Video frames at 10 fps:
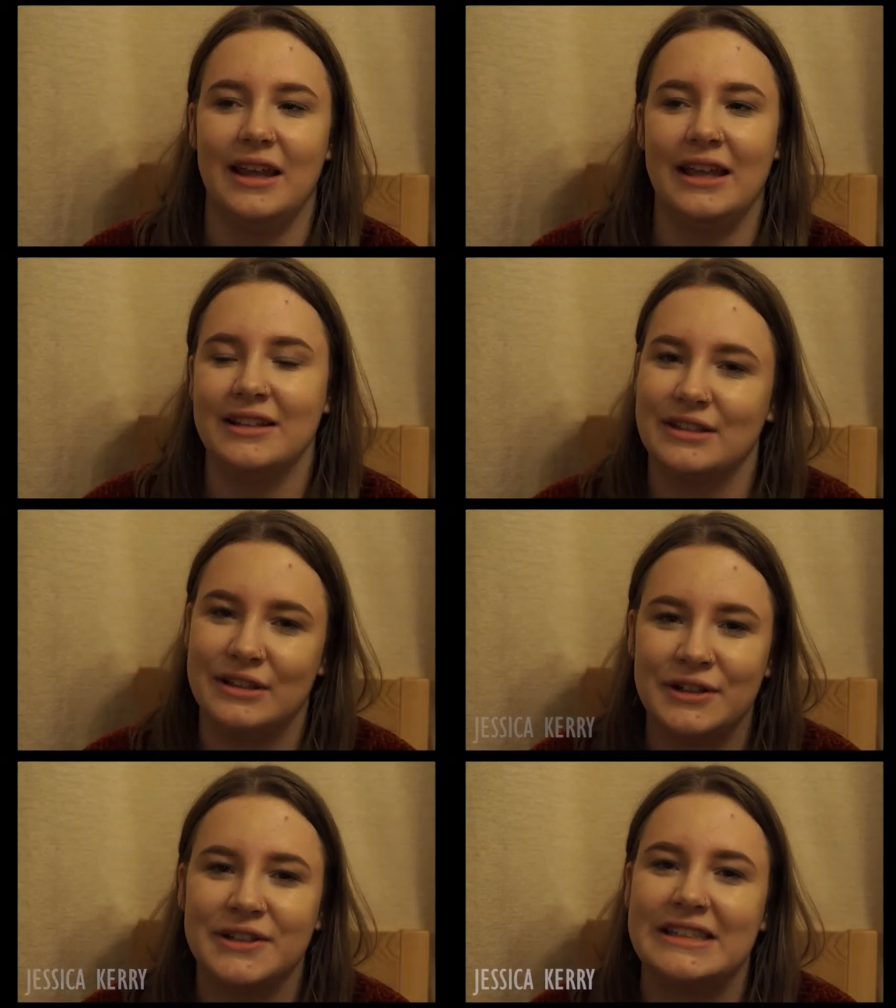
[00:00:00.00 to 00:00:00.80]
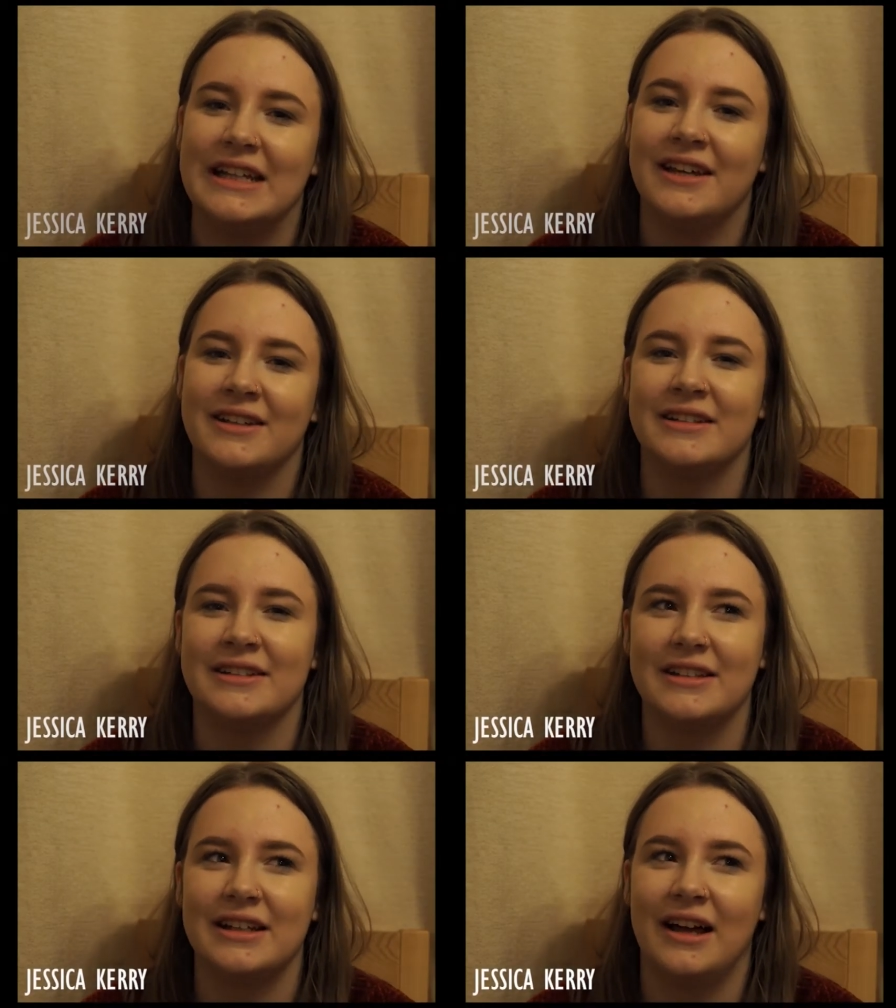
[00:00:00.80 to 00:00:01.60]
insecurity and
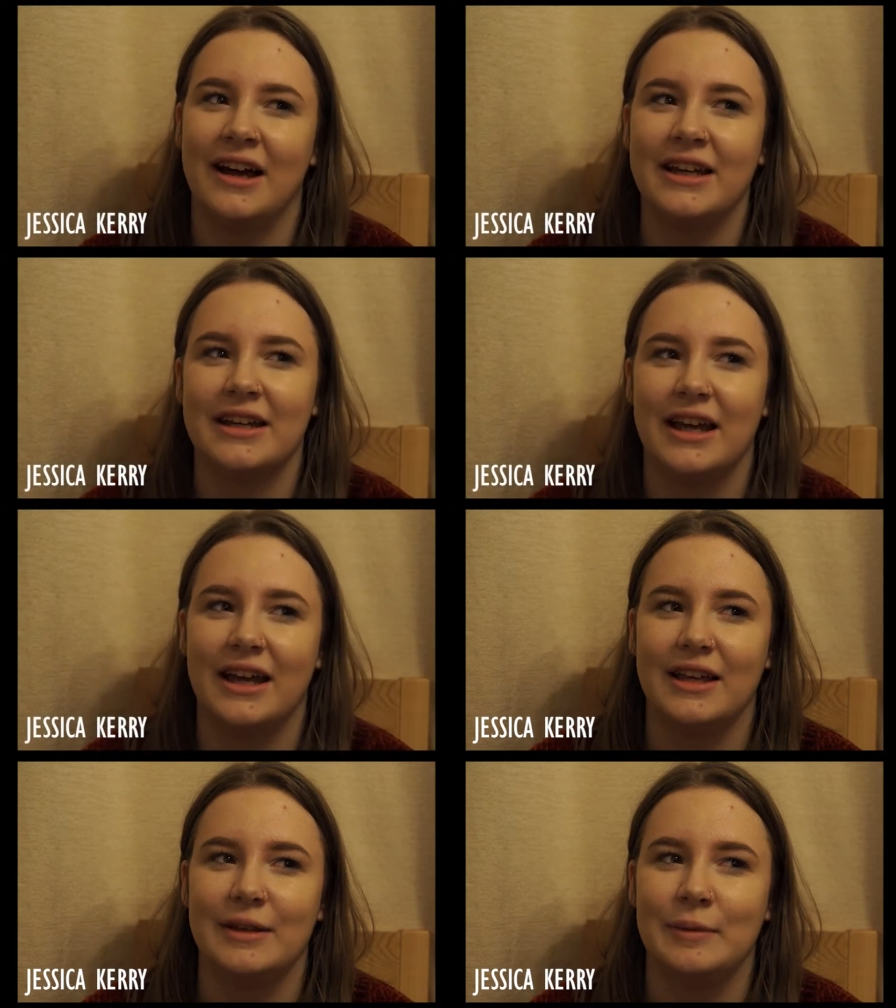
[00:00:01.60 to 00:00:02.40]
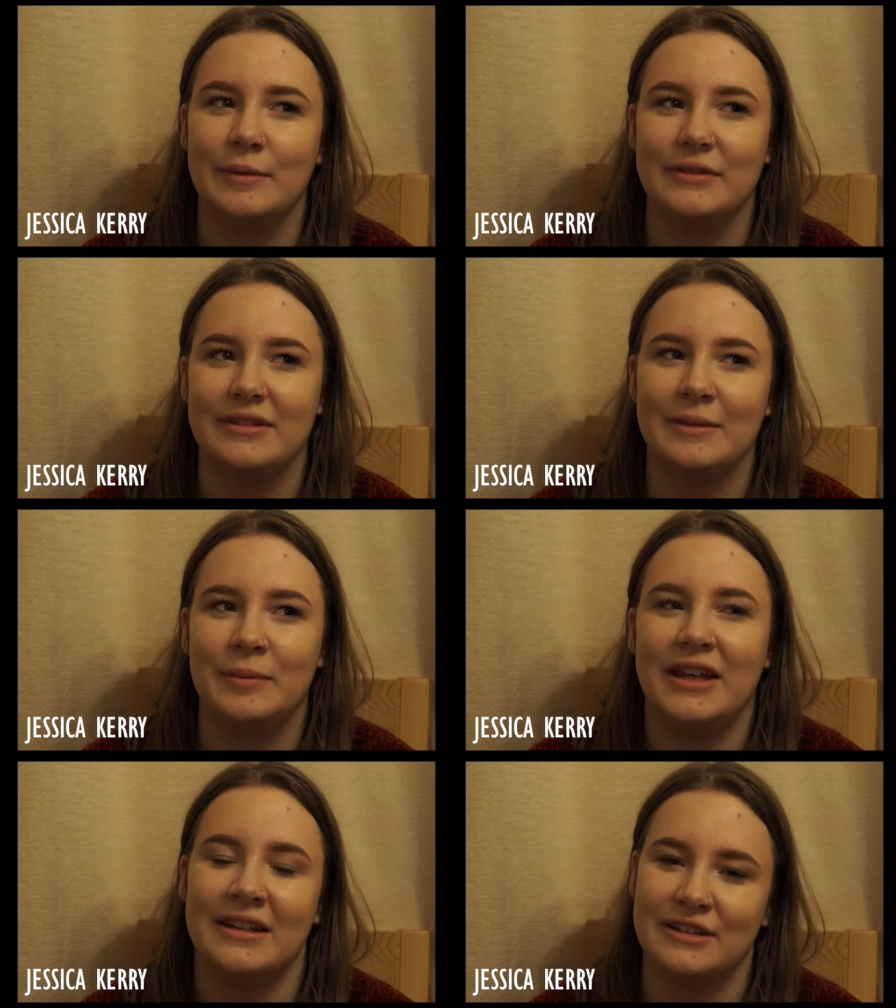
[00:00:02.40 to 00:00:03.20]
like
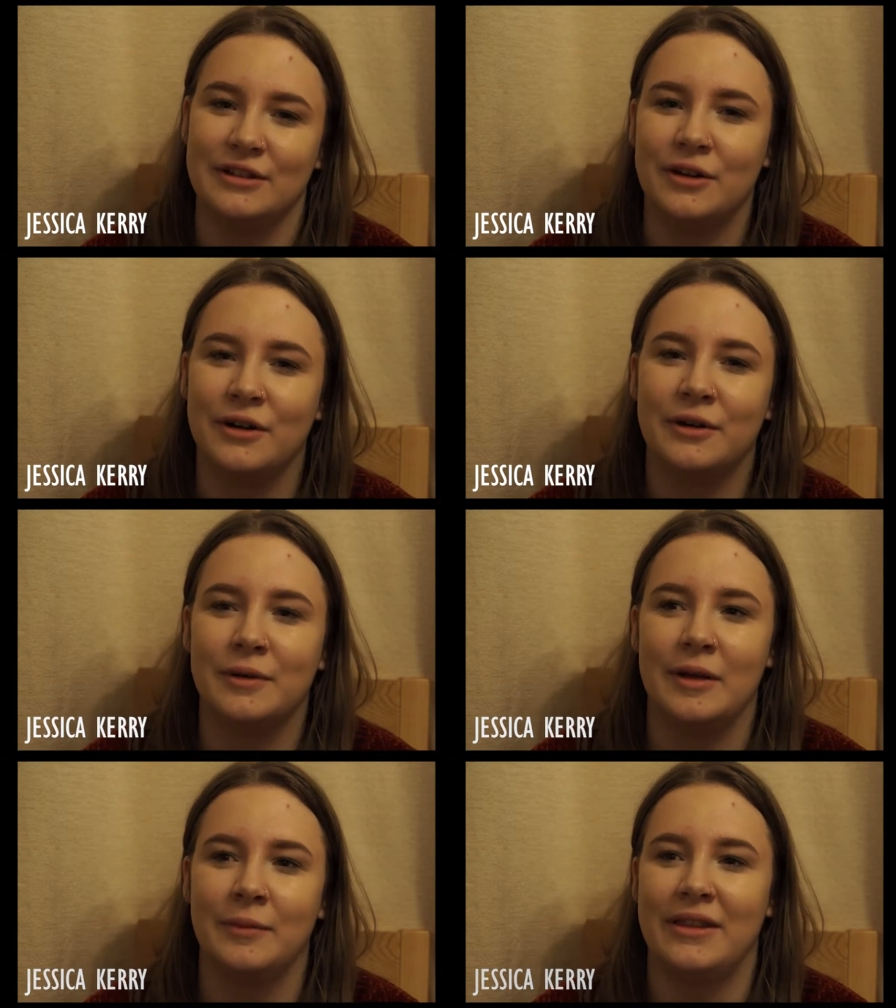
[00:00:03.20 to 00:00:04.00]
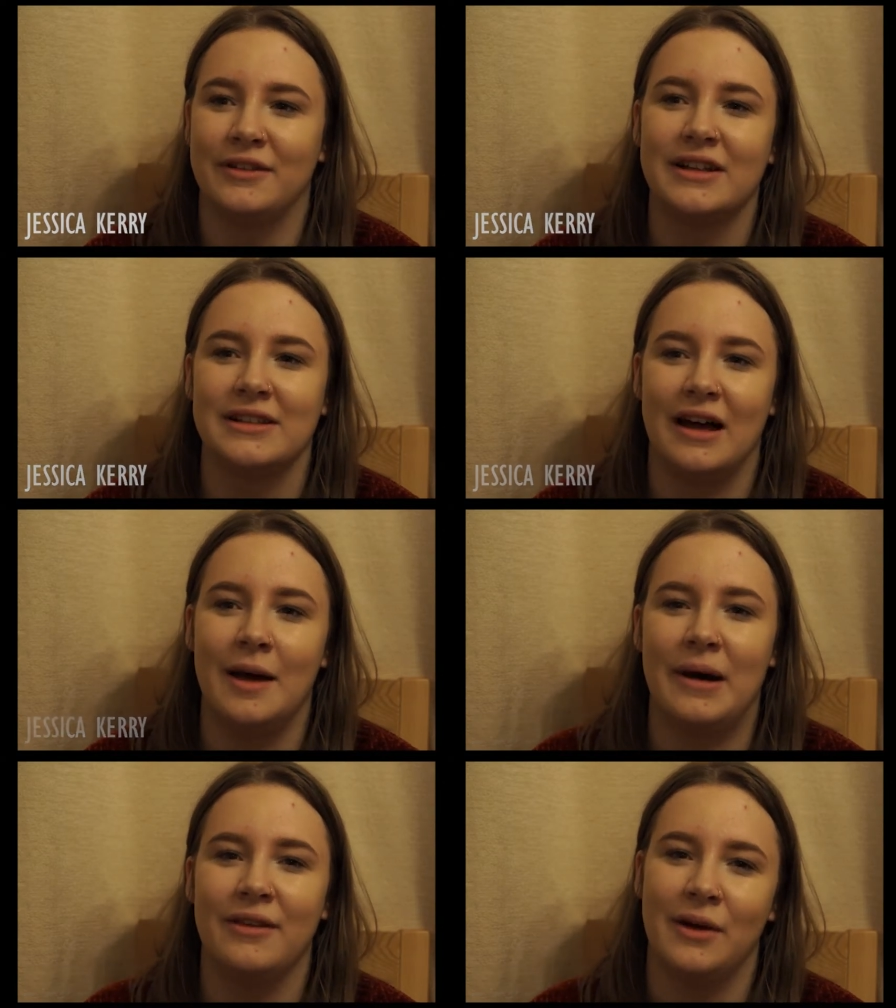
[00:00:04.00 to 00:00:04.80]
being insecure, whether it's
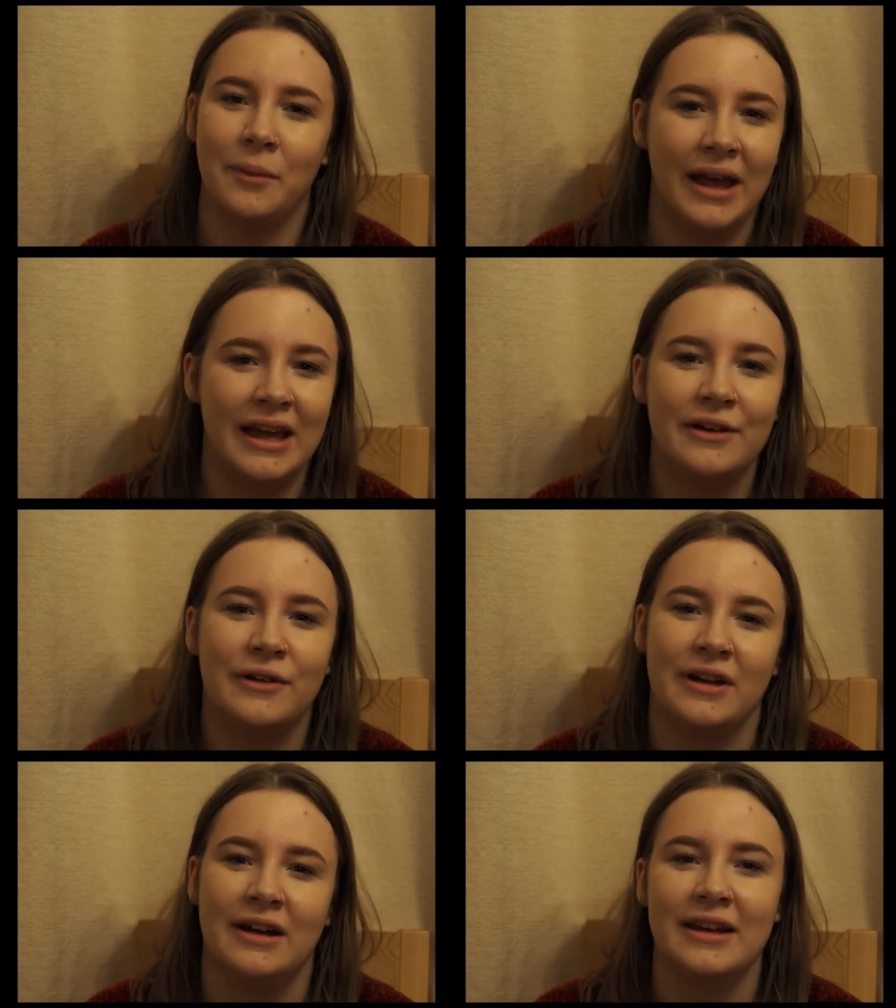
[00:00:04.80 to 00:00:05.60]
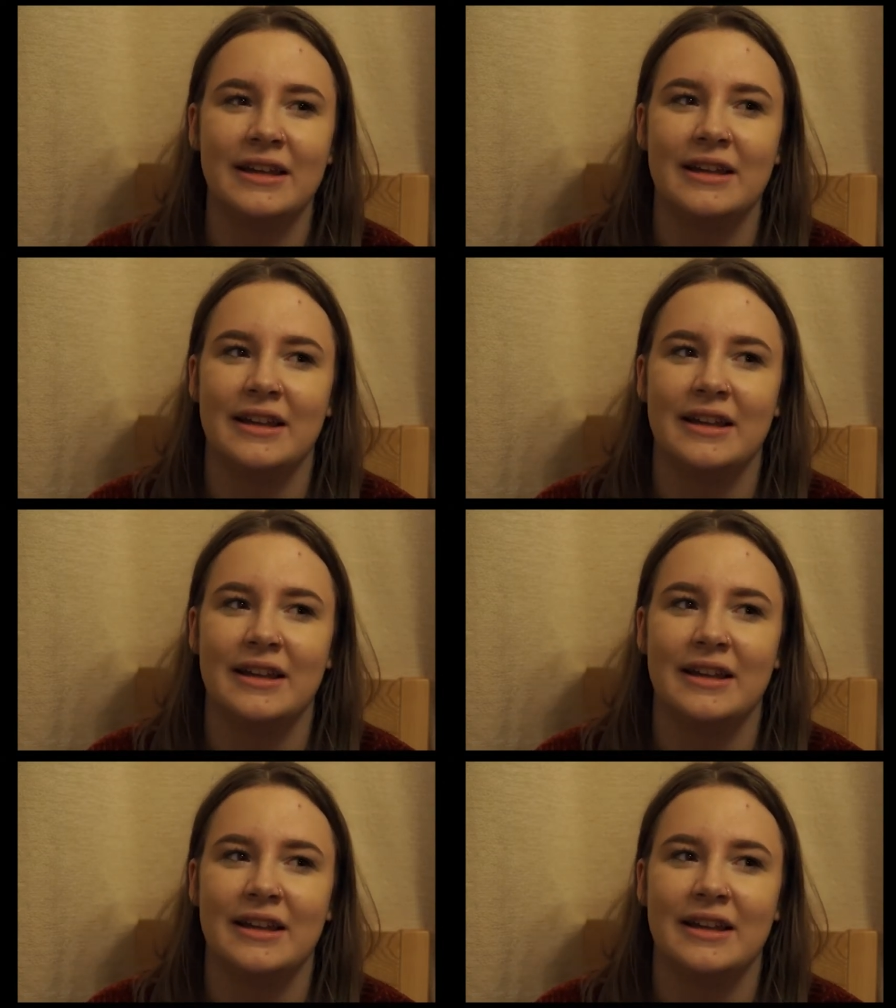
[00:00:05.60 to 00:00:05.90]
like about their weight or like